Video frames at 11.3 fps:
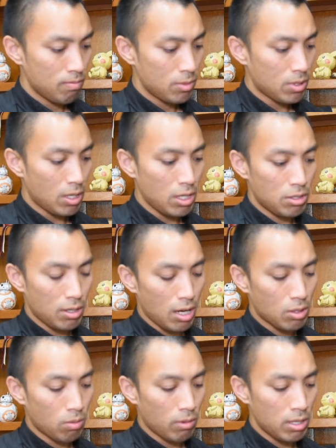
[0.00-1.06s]
July
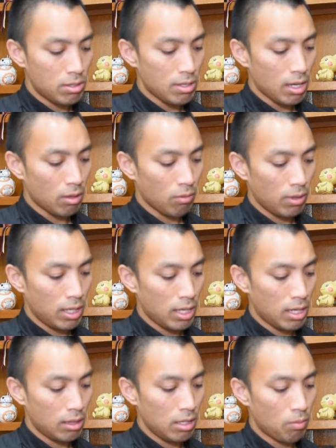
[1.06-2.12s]
22nd, we
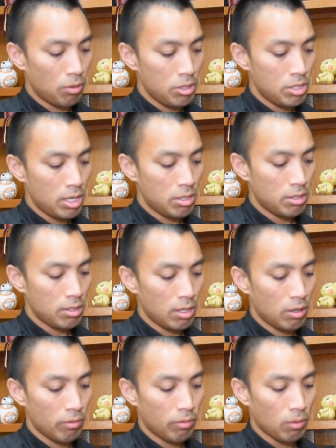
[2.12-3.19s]
had the appreciation
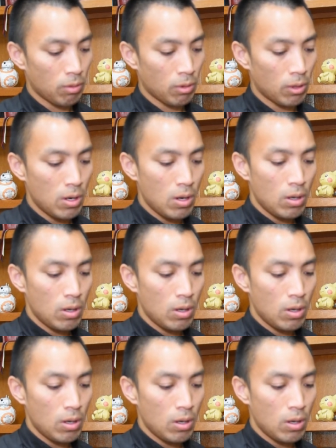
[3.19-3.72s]
dinner for